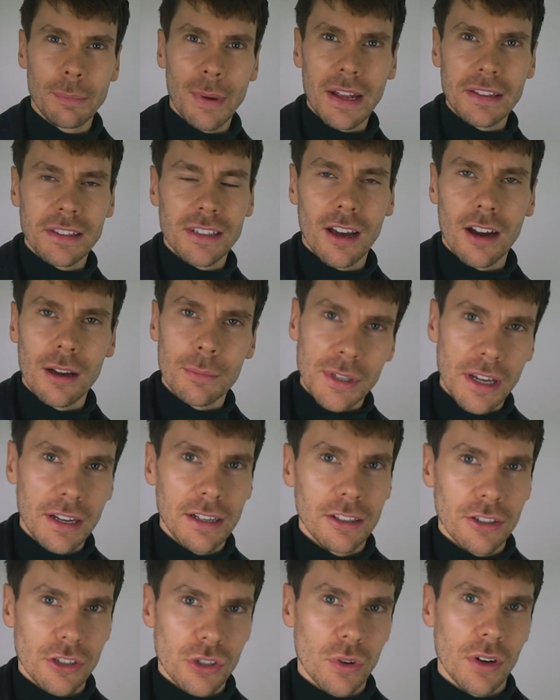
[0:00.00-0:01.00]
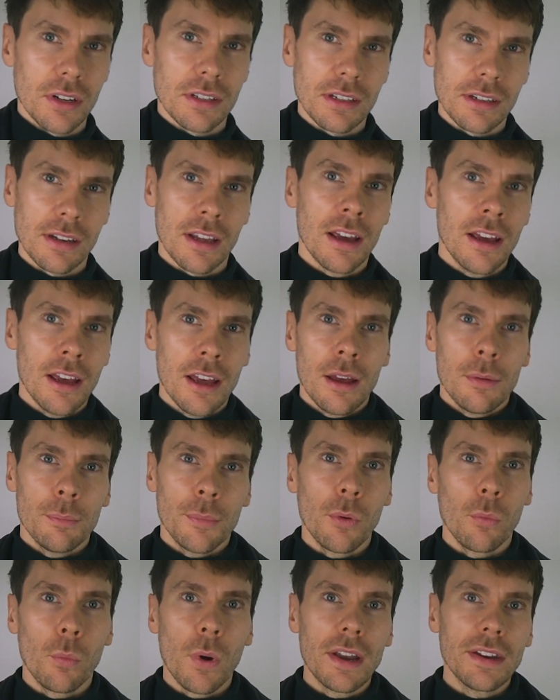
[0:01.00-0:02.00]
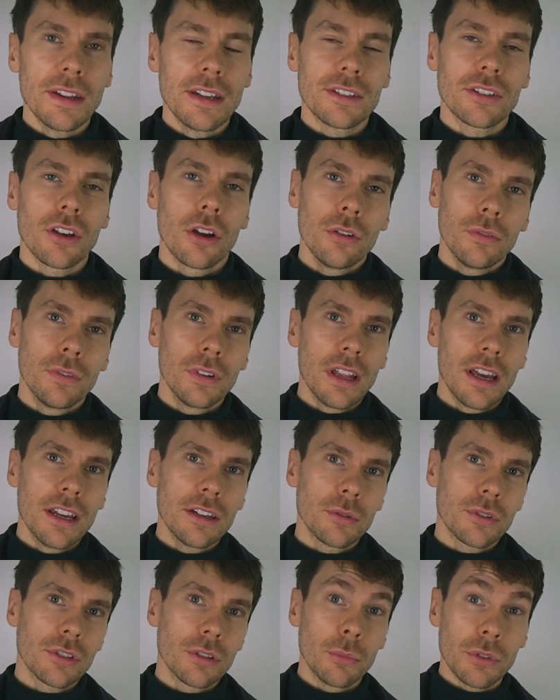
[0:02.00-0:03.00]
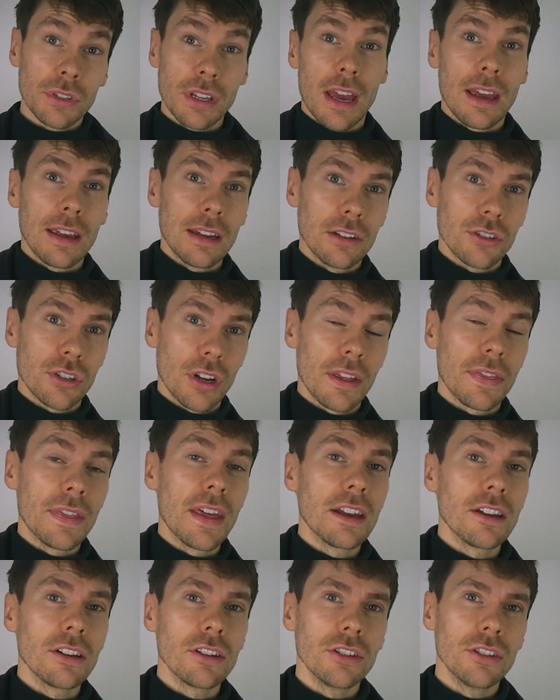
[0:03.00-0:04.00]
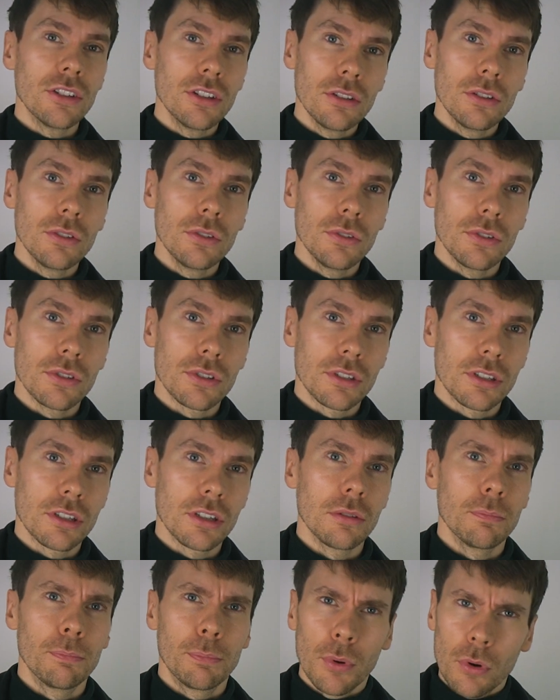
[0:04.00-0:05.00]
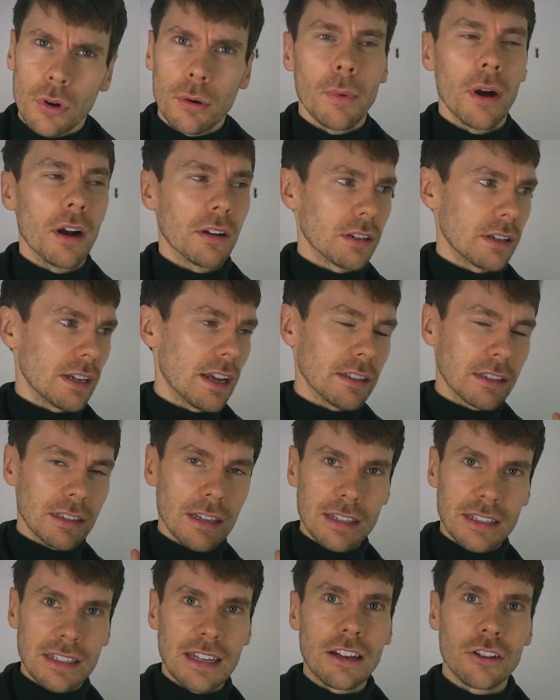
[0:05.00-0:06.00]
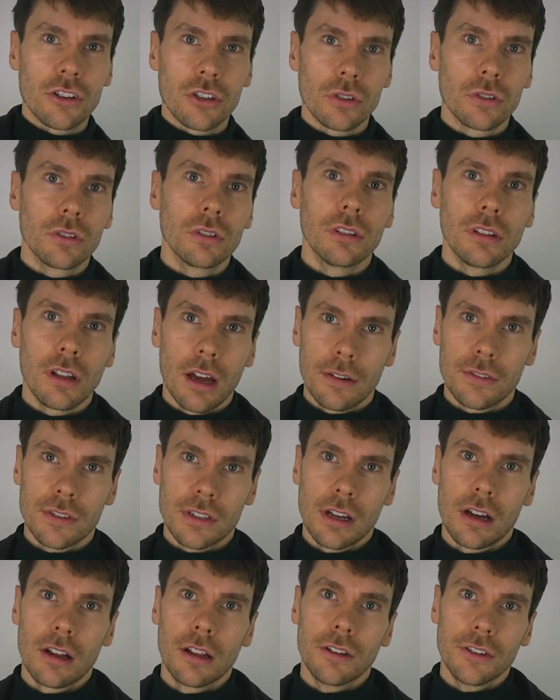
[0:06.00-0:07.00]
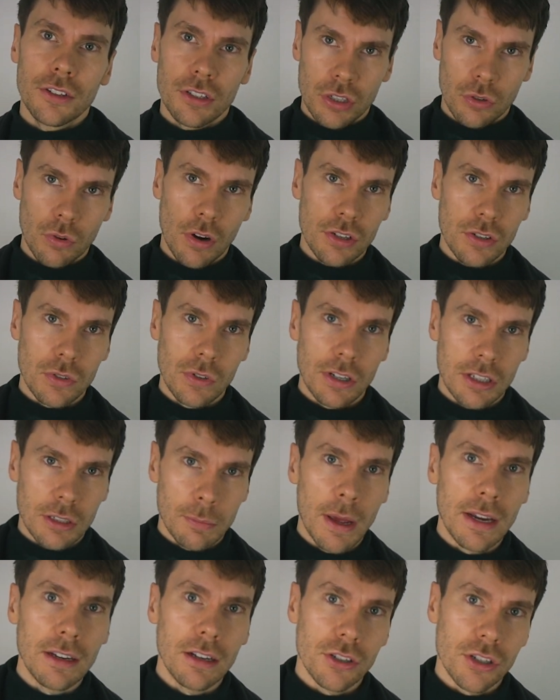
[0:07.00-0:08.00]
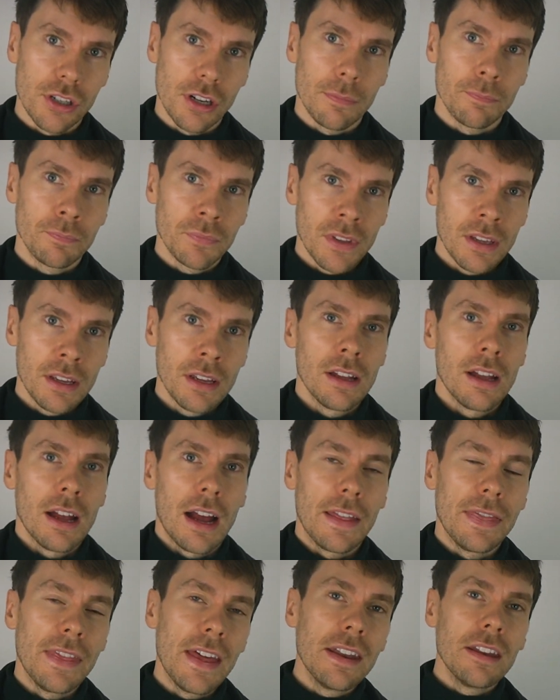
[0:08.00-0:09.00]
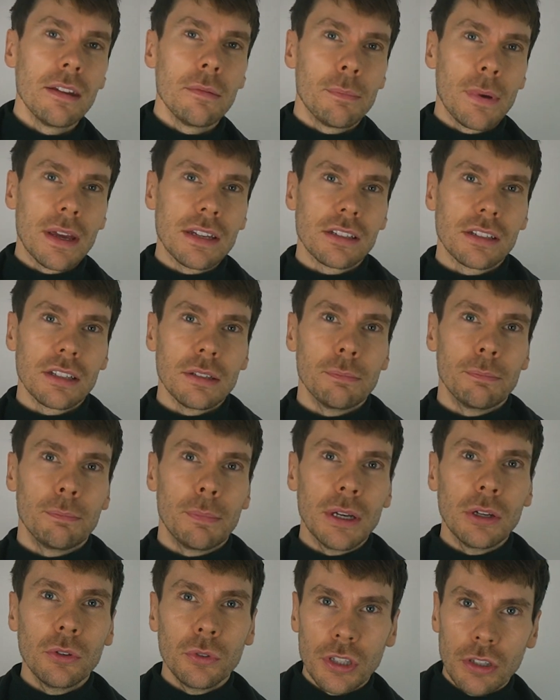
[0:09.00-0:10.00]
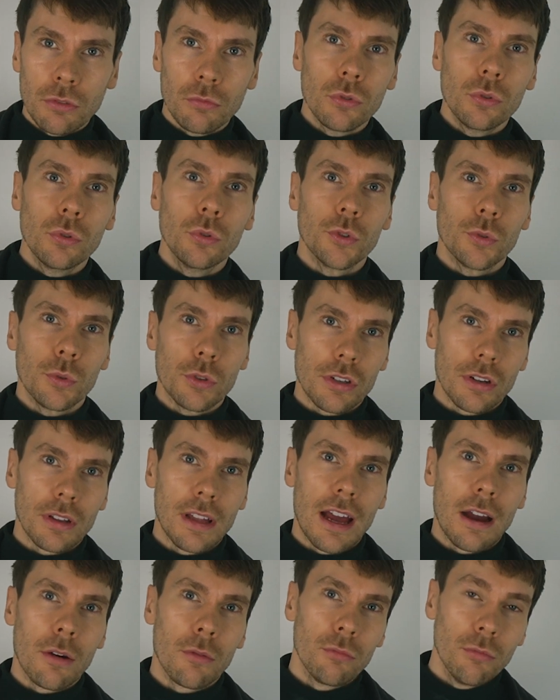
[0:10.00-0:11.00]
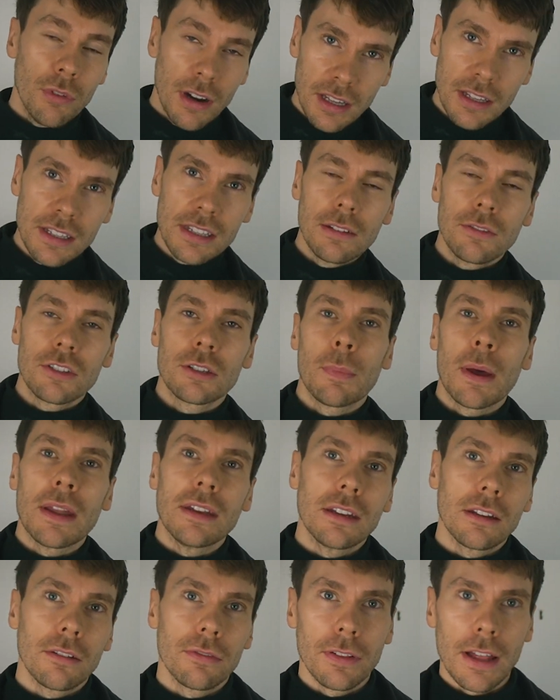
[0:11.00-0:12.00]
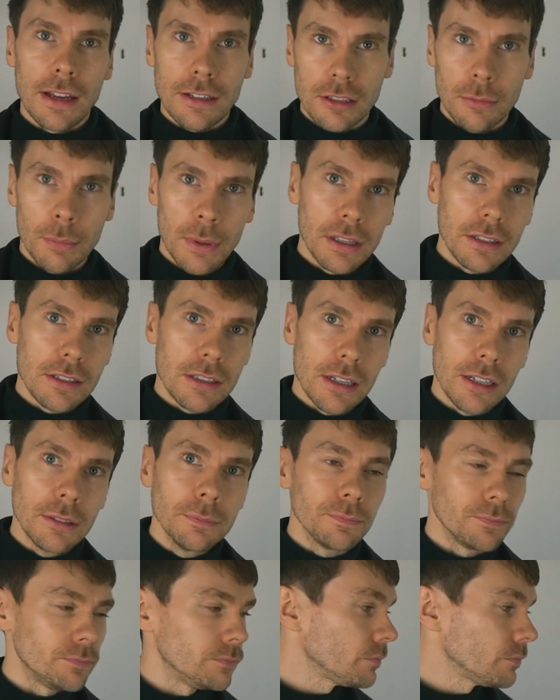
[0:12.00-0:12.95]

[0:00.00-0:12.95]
bad times I illustrated, but when it's overlaid with someone's age and then used to bookmark against essential lifestyle and discretionary expenditure. And then basically building rules which allow relative spending flexibility.